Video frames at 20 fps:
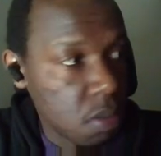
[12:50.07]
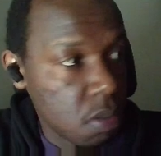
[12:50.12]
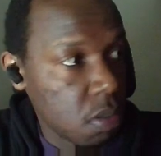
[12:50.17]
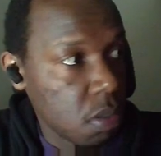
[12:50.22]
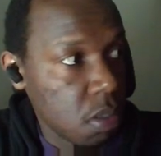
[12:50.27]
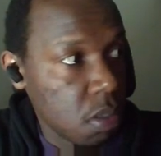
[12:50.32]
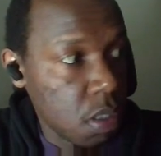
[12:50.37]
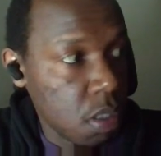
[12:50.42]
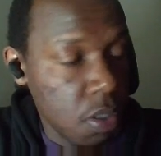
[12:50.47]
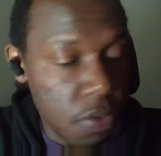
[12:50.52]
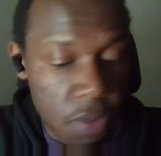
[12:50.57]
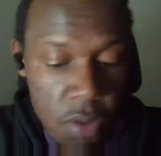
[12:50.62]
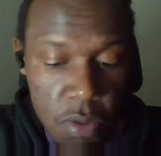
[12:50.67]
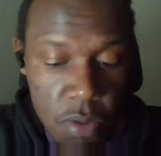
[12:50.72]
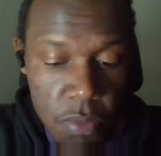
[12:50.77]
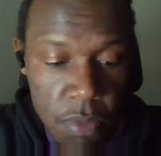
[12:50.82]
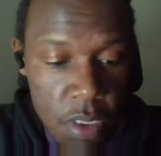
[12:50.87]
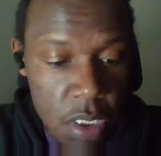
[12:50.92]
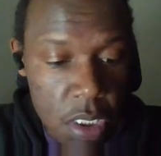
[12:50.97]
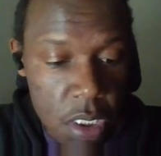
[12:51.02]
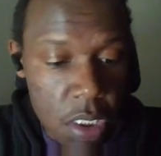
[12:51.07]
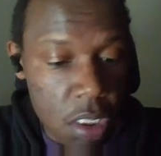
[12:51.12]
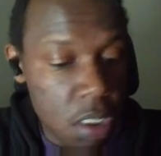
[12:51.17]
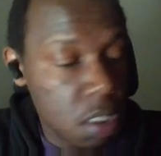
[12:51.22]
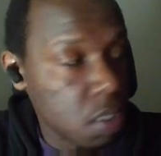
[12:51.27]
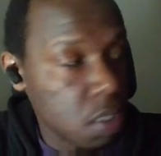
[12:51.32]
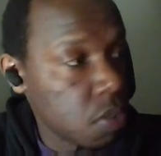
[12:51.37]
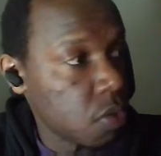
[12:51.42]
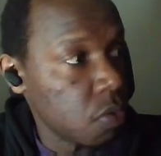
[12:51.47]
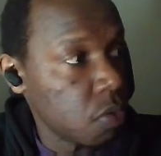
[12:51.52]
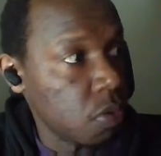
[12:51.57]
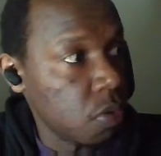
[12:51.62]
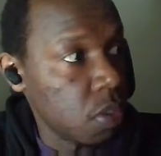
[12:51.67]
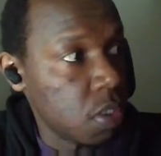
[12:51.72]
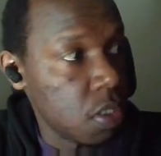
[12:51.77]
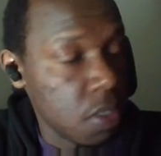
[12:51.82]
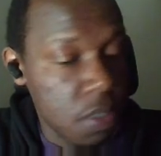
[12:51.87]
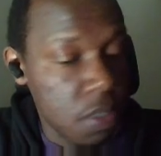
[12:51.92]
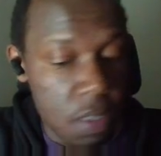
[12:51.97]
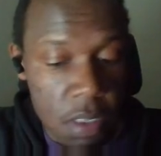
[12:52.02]
recommended. So
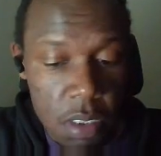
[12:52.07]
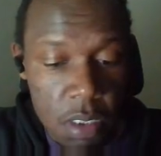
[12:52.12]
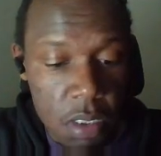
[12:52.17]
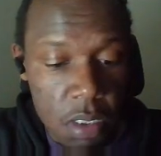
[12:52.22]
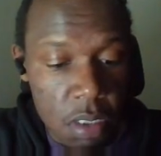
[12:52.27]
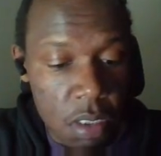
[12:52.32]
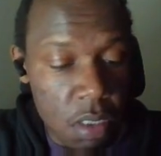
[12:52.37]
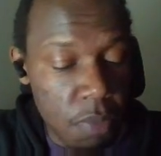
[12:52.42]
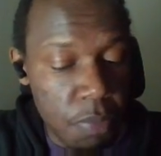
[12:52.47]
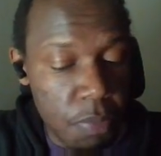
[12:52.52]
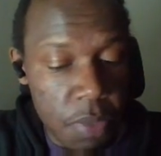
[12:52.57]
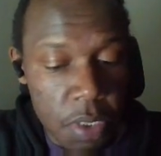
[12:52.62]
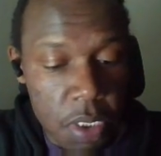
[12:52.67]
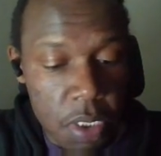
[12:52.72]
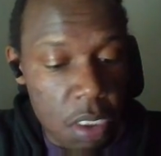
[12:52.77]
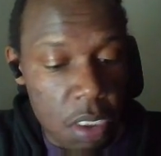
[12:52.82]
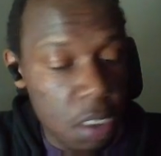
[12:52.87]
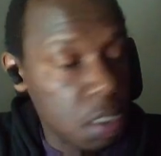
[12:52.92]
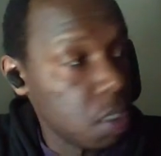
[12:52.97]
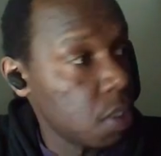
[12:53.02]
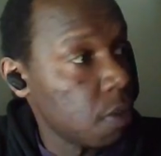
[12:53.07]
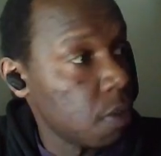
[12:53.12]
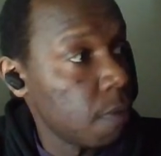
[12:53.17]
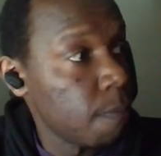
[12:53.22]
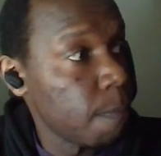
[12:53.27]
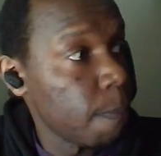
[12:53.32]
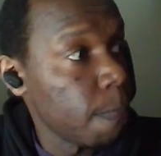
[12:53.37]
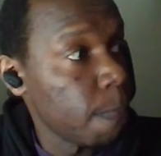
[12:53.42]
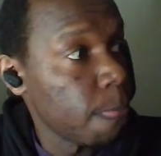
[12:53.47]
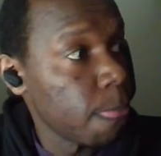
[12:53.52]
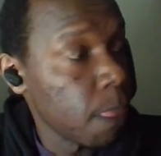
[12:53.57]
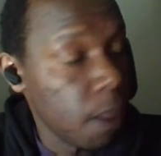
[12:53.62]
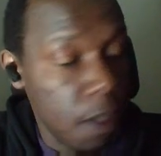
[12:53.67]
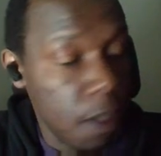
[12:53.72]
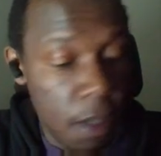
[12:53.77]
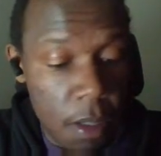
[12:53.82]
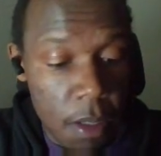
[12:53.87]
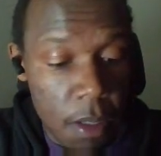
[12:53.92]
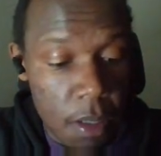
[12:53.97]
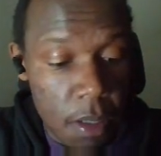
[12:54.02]
etc
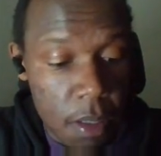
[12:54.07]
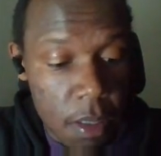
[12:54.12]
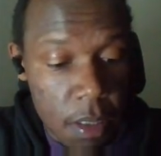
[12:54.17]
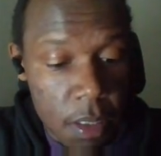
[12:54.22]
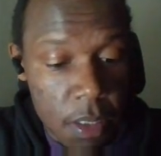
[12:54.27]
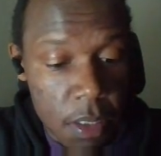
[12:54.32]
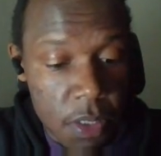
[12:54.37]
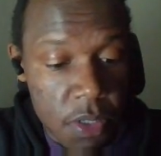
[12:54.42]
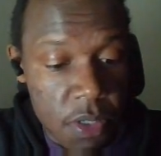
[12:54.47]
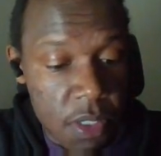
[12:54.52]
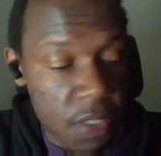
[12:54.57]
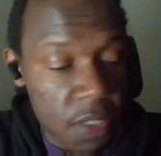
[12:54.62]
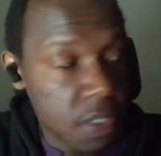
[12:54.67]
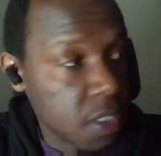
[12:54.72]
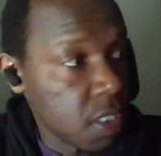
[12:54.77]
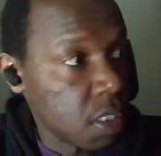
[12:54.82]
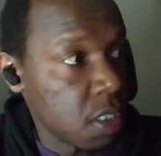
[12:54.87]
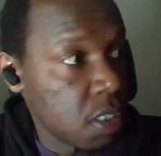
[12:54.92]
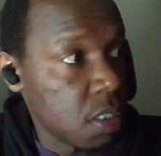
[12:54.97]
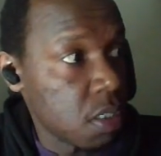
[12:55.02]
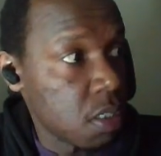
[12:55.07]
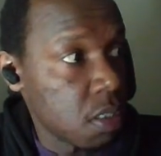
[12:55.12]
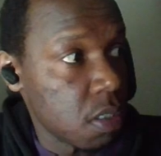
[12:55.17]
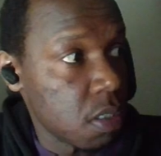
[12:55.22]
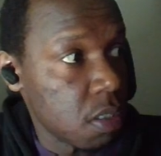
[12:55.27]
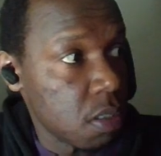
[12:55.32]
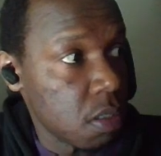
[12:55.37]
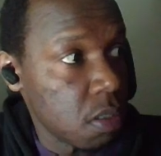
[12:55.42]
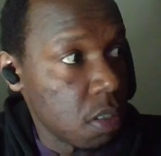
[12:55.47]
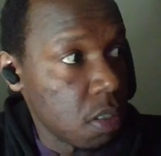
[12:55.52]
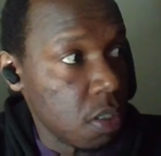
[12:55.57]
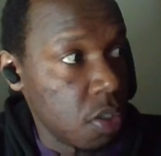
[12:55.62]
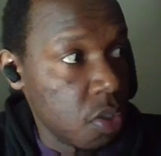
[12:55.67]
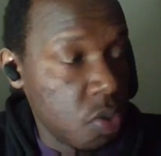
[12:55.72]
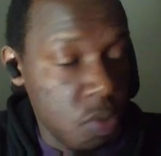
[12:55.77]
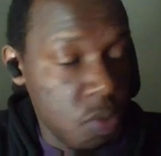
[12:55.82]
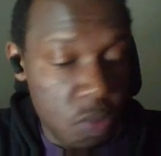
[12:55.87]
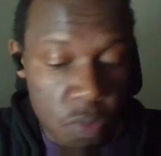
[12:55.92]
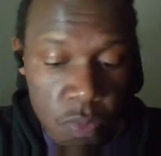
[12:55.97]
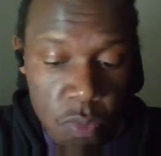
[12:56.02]
apt trusted. I need
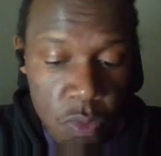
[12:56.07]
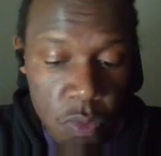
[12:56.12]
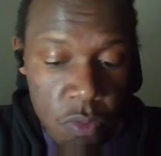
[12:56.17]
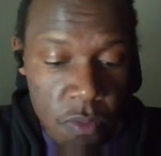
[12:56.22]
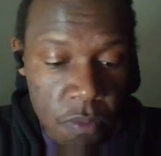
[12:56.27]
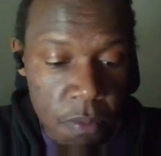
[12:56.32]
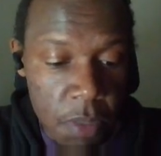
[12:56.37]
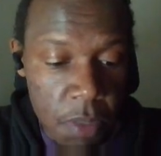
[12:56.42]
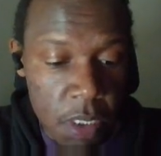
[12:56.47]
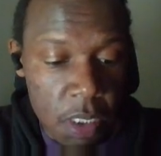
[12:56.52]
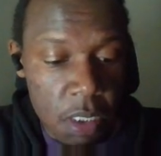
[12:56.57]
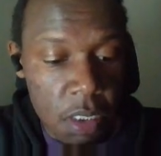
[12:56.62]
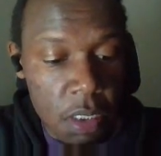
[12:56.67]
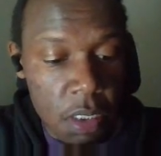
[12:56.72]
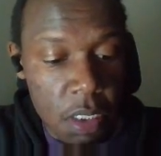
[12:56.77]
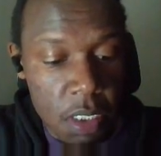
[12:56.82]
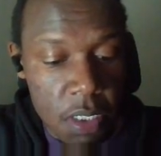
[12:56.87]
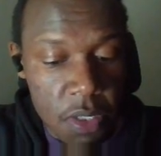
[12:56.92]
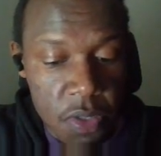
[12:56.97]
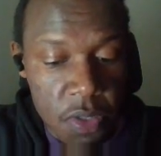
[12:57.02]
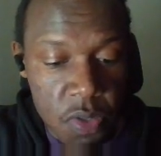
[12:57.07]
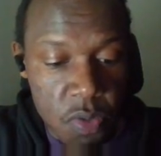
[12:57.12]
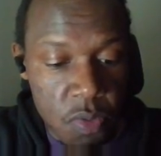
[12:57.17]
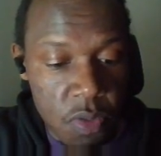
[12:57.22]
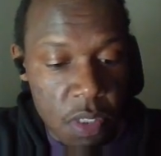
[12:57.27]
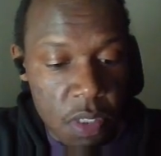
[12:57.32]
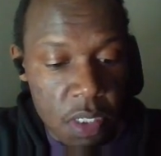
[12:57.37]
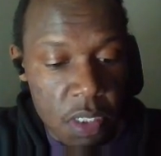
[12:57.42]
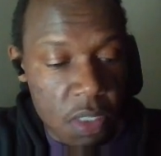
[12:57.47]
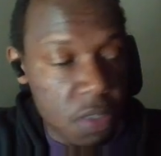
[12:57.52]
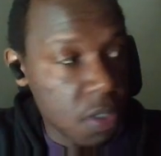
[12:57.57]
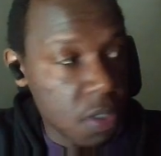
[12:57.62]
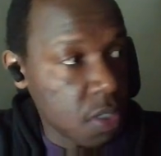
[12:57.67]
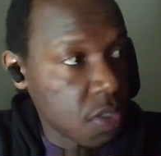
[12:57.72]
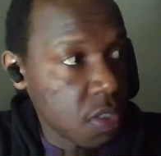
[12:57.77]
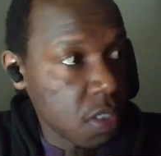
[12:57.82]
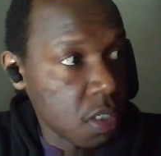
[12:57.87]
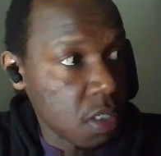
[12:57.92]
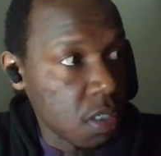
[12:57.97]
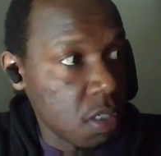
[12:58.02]
to move the keys to the
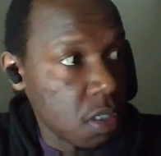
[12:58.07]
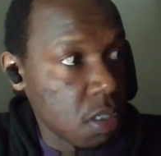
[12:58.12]
trusted